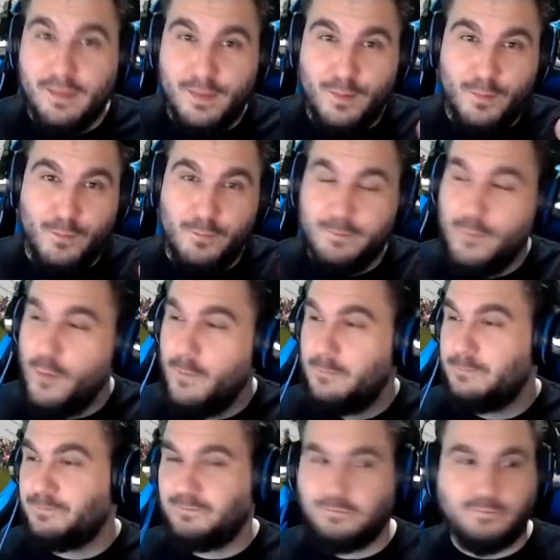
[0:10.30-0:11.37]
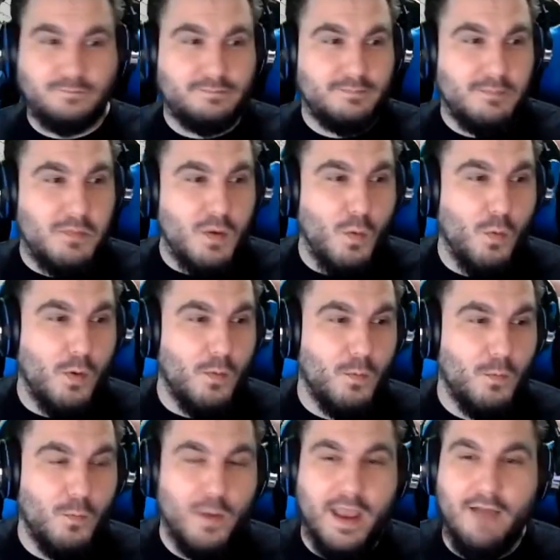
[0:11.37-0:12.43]
wanna read this
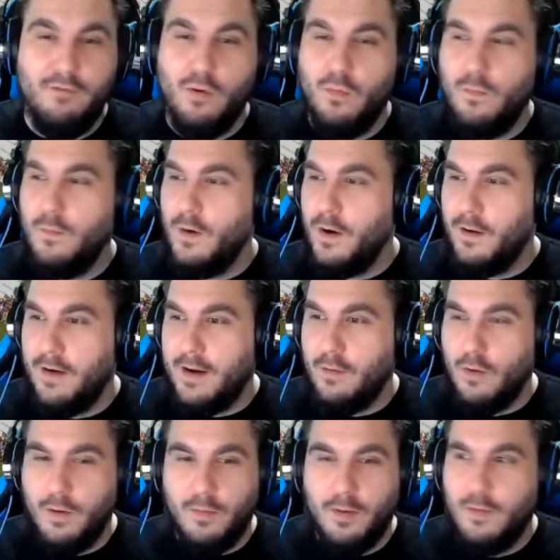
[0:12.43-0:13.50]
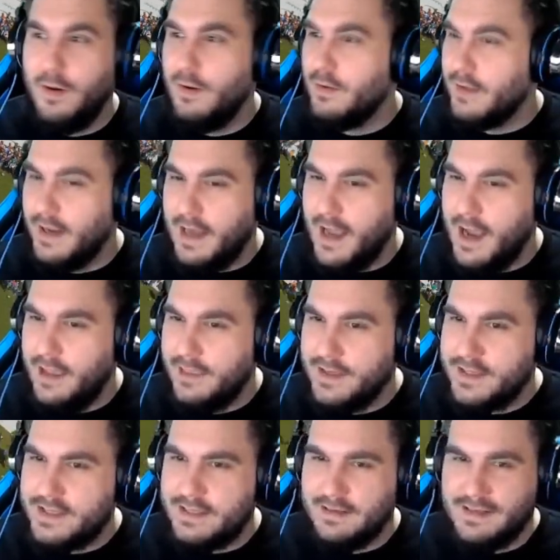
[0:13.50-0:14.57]
out? We have a, all right. Hold on.
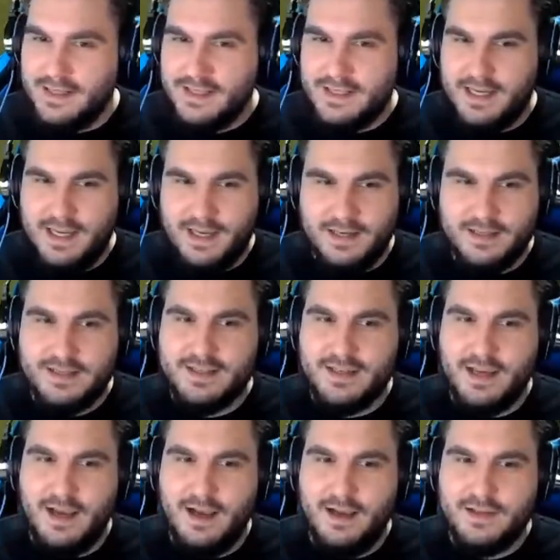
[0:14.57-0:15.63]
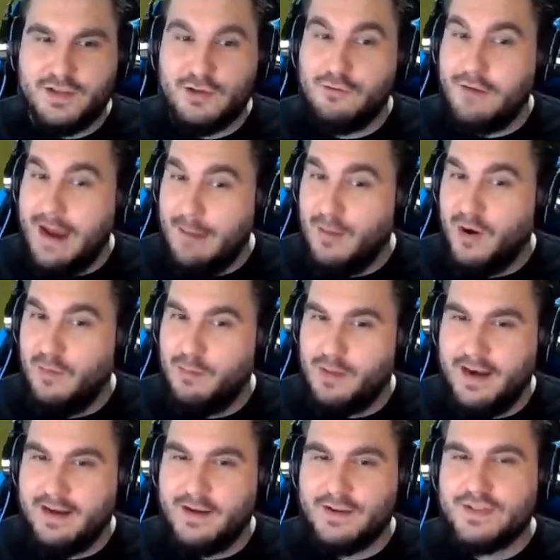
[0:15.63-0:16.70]
This is Scrabble
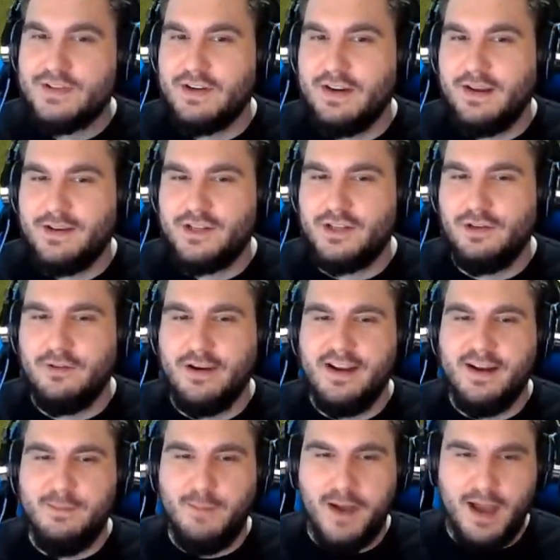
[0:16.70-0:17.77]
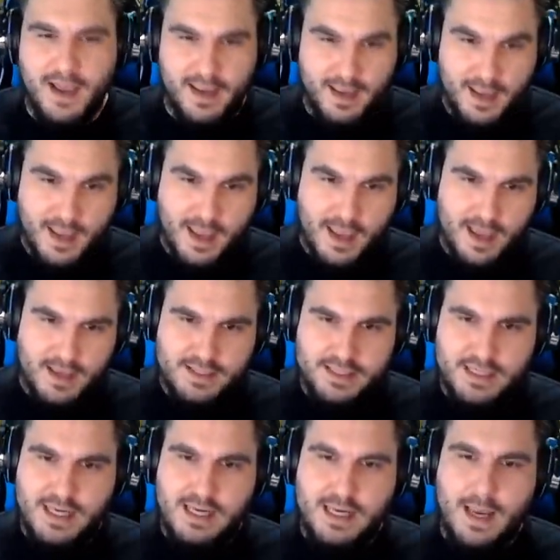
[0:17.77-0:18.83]
Planet Coaster Edition, created by
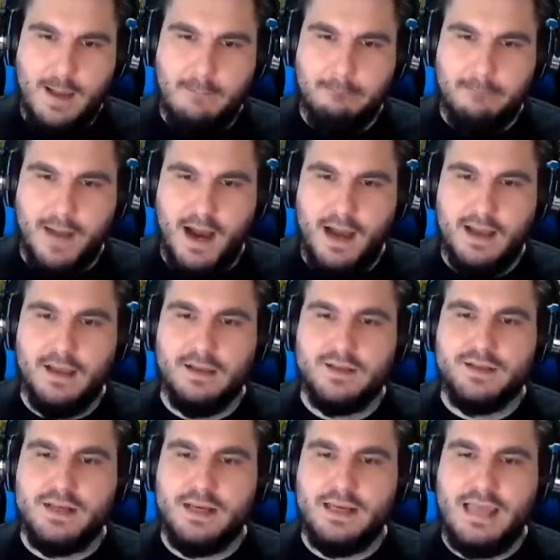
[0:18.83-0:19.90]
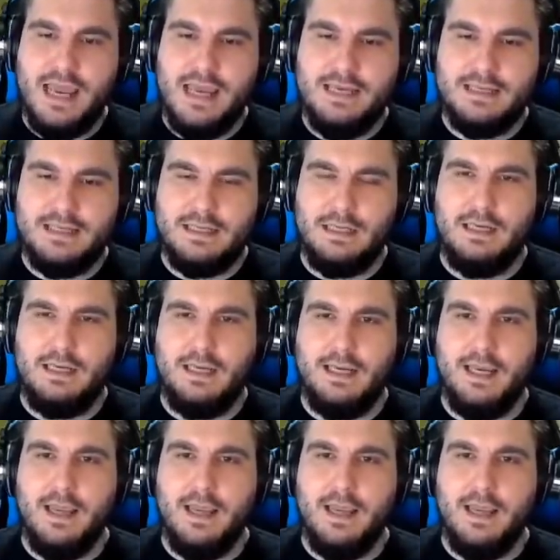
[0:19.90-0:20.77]
CMILESKC,